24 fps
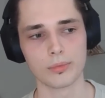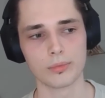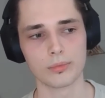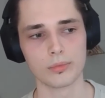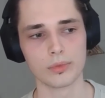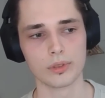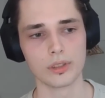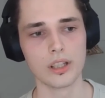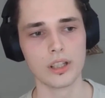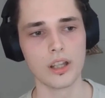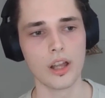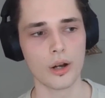
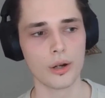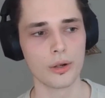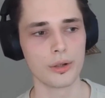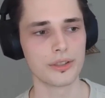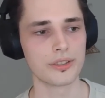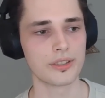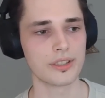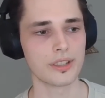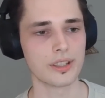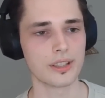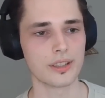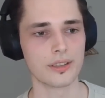
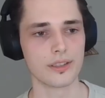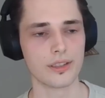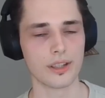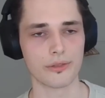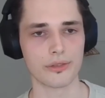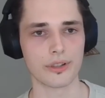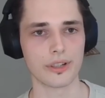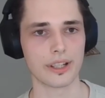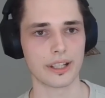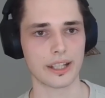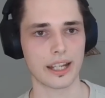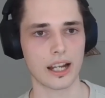load the
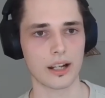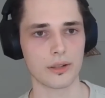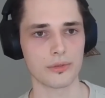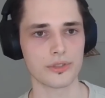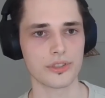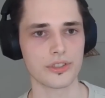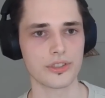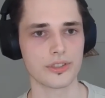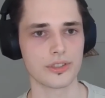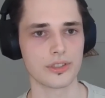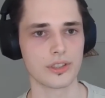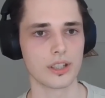different
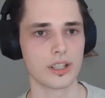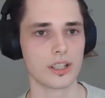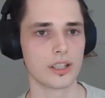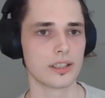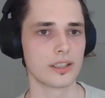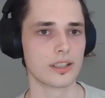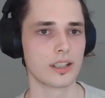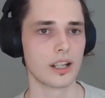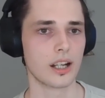accounts